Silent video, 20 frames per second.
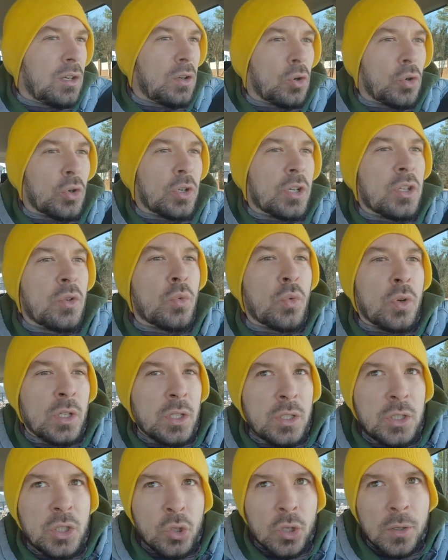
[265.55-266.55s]
or do you want
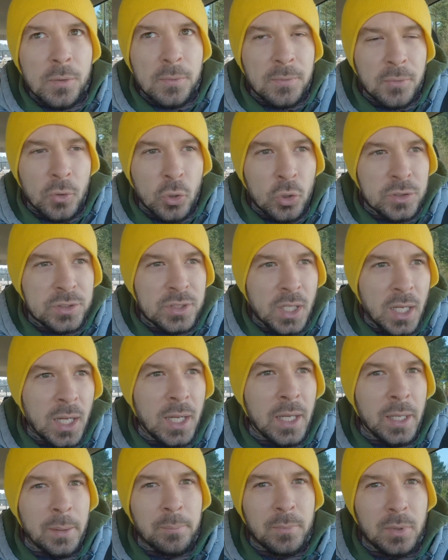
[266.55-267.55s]
to do it full
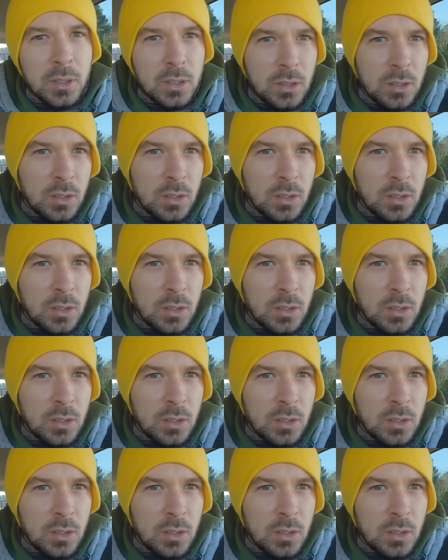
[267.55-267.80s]
time?